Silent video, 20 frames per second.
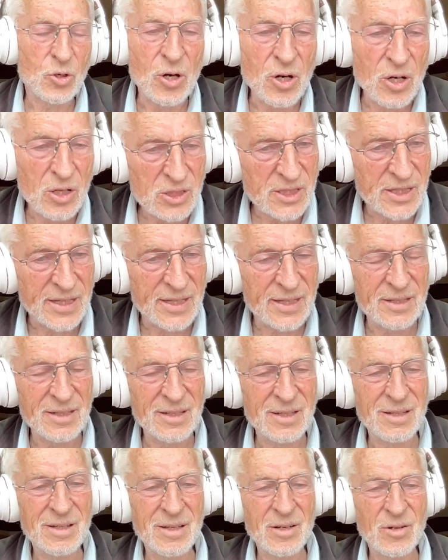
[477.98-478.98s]

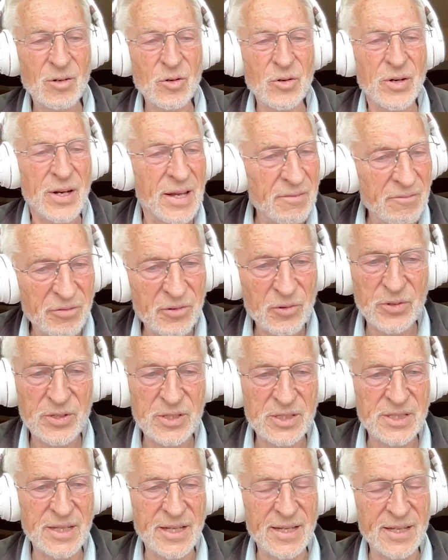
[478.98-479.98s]
causing or
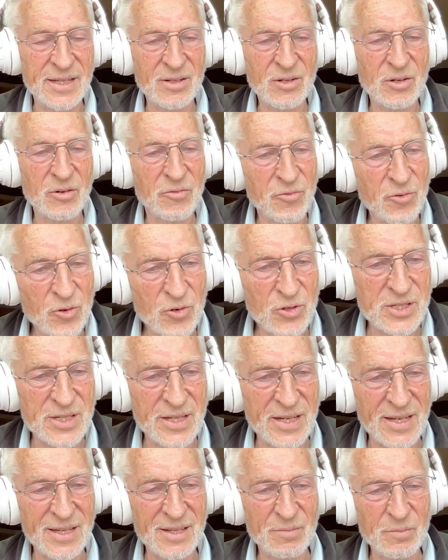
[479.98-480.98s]
influencing or
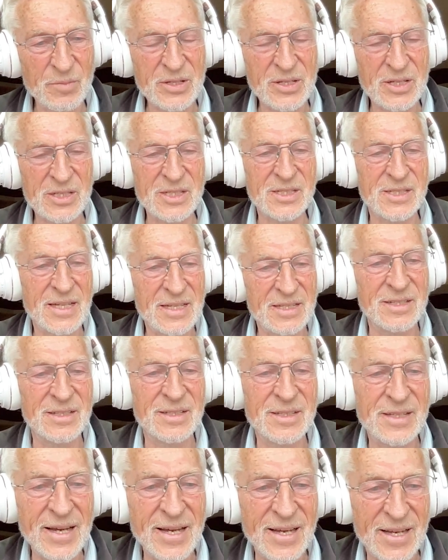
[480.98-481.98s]
forcing because it's
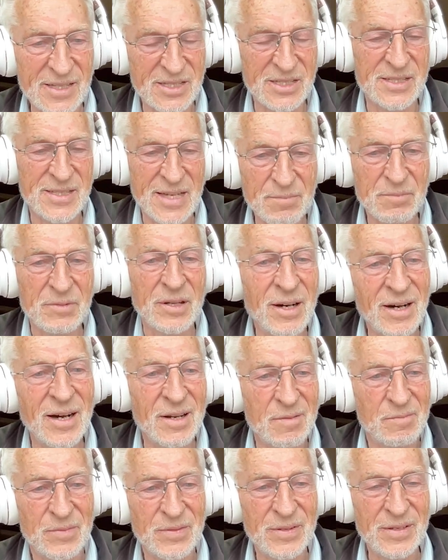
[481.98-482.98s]
instantaneous. It's the same
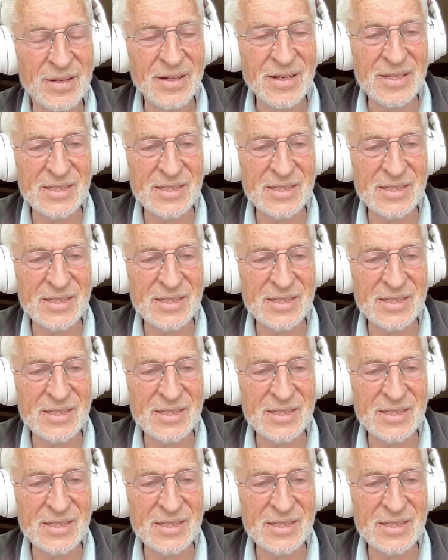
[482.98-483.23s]
time.